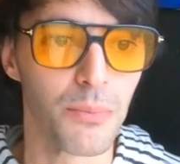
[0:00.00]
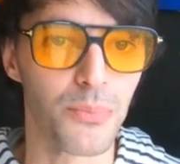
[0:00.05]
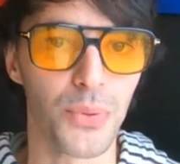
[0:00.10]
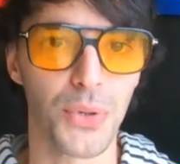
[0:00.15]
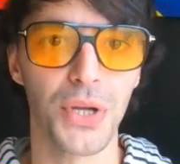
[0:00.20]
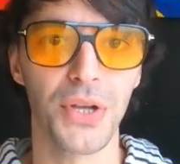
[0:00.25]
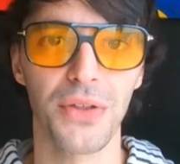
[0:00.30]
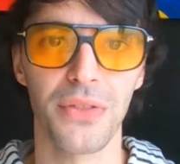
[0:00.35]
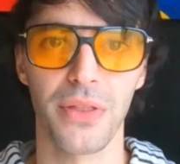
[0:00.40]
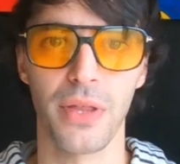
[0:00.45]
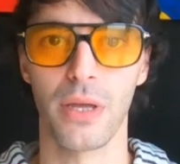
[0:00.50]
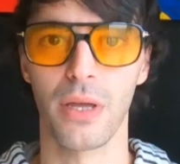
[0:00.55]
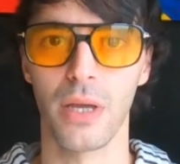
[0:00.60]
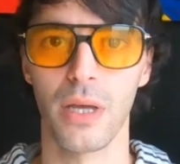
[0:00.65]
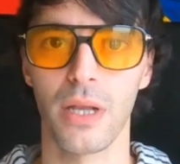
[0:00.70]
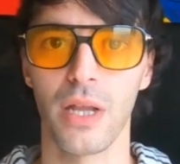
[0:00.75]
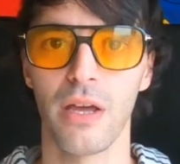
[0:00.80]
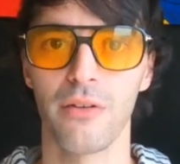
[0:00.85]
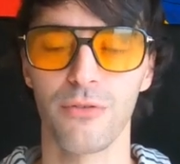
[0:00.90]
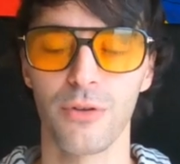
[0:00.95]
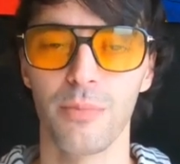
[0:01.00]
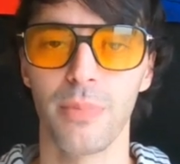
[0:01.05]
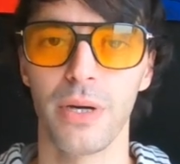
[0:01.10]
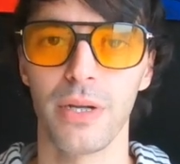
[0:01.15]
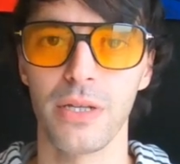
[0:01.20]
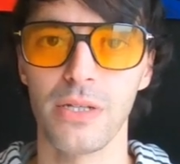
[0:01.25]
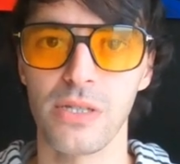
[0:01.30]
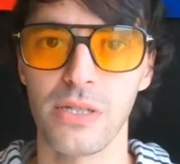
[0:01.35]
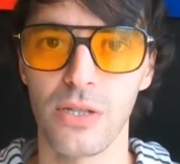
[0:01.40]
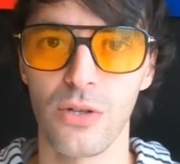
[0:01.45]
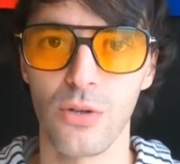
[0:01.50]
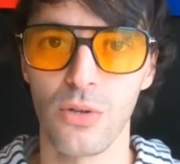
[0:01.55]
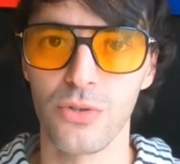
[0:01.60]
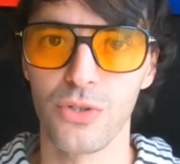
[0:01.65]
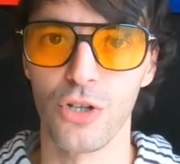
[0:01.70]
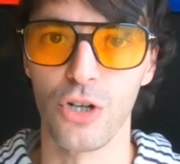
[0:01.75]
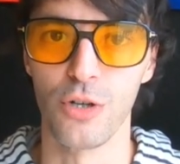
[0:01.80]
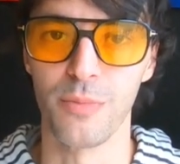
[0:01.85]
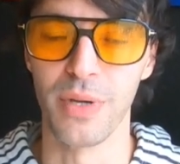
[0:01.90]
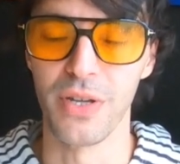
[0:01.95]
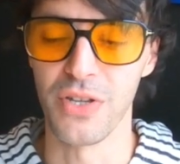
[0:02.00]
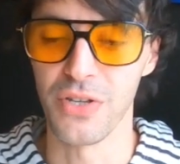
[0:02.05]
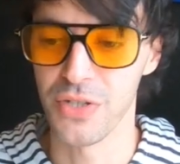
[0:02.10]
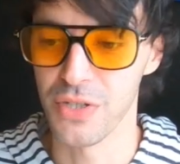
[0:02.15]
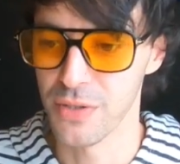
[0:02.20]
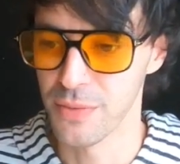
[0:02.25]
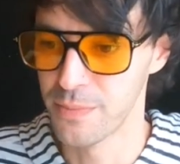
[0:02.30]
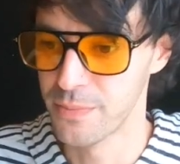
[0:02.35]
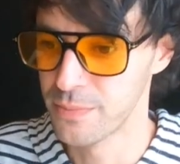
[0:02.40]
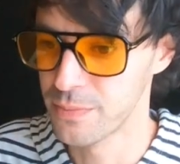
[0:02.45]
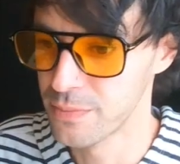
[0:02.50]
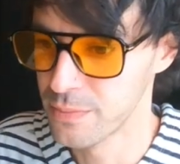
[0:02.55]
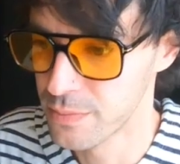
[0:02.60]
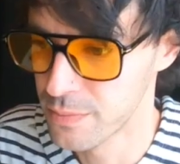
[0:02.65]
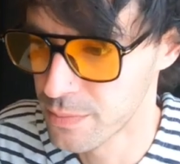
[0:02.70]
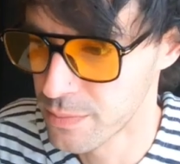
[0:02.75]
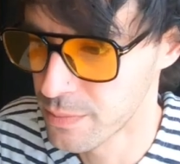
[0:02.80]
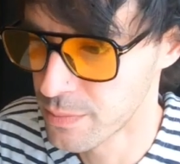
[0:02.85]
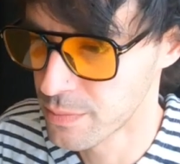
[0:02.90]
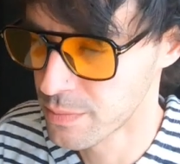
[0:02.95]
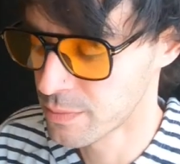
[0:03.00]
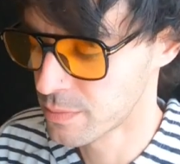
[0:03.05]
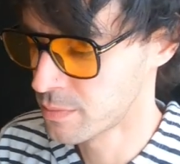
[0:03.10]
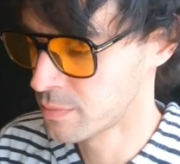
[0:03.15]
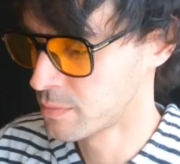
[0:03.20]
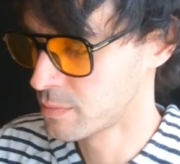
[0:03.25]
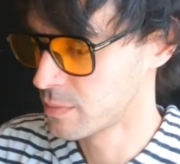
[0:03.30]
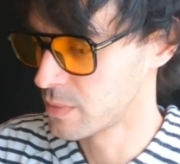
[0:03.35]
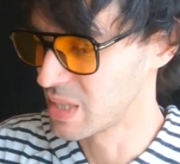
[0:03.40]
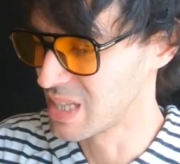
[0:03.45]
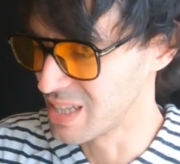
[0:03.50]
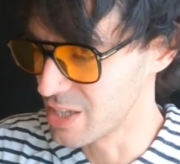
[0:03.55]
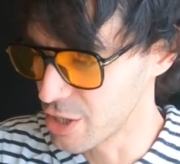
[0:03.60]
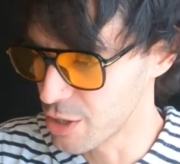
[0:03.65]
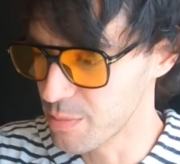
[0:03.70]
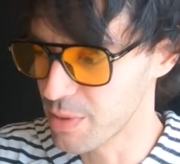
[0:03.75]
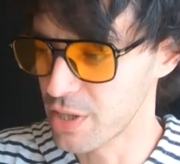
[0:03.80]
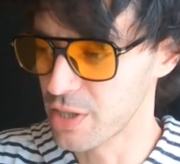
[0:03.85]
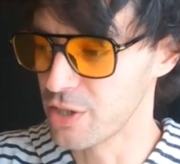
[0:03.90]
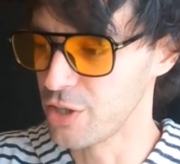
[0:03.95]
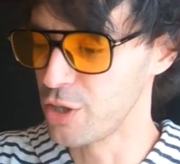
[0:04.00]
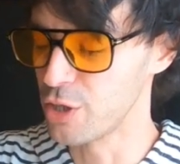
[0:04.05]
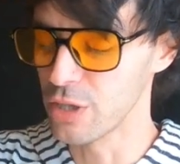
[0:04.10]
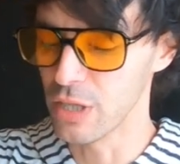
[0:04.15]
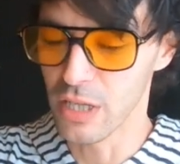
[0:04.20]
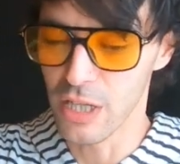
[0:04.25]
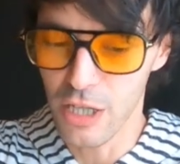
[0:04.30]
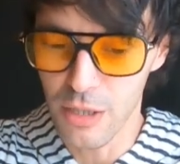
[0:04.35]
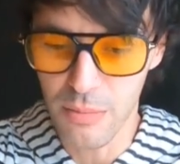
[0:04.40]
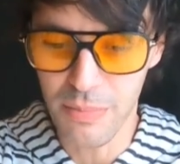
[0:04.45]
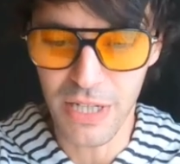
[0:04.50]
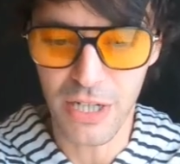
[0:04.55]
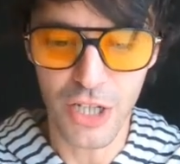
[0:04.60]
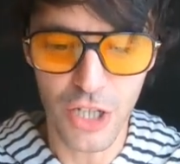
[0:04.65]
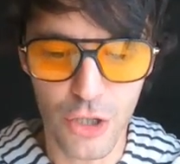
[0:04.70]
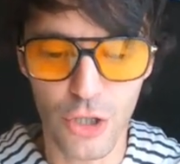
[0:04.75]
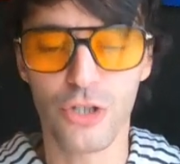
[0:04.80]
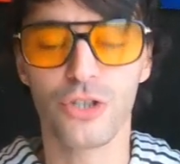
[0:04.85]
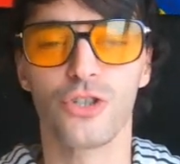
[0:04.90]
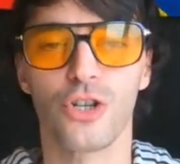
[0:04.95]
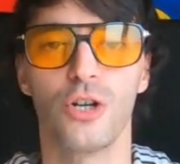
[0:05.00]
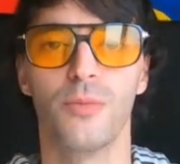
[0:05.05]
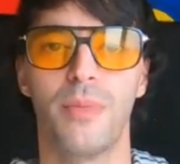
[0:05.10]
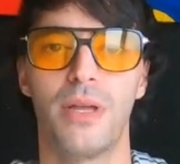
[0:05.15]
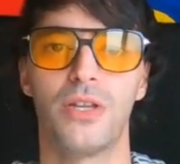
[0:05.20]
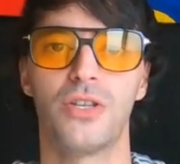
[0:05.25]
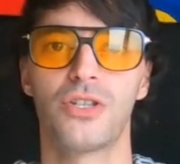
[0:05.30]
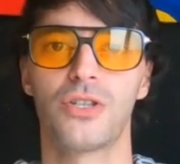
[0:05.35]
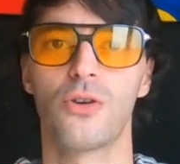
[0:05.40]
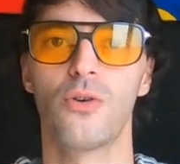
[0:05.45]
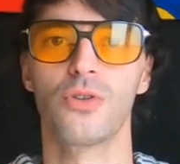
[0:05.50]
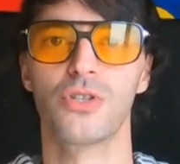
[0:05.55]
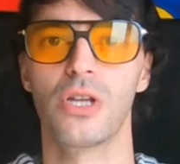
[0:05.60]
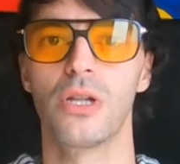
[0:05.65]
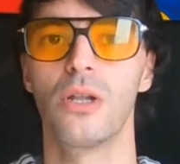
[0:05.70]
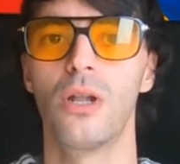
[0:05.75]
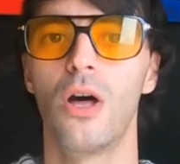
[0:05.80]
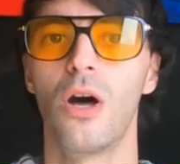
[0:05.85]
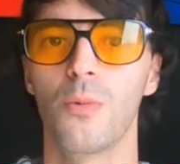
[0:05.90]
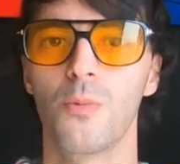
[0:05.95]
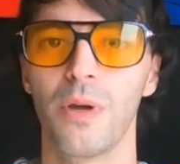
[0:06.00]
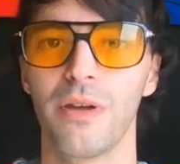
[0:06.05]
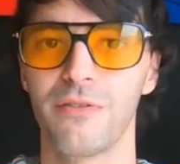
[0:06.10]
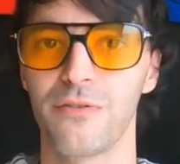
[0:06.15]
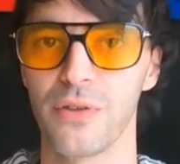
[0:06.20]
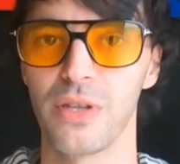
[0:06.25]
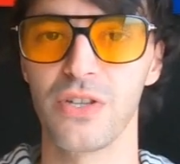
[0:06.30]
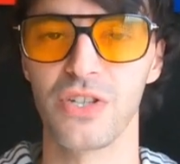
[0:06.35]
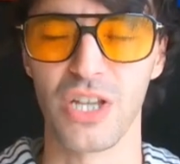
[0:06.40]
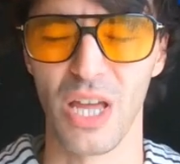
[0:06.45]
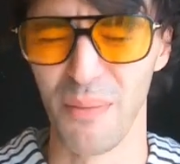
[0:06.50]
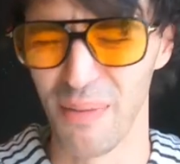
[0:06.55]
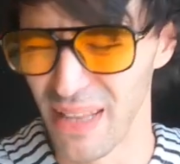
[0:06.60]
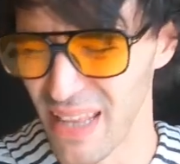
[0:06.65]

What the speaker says: breathing in everybody's little dermis. A little bit of your dermis goes a long way for this guy,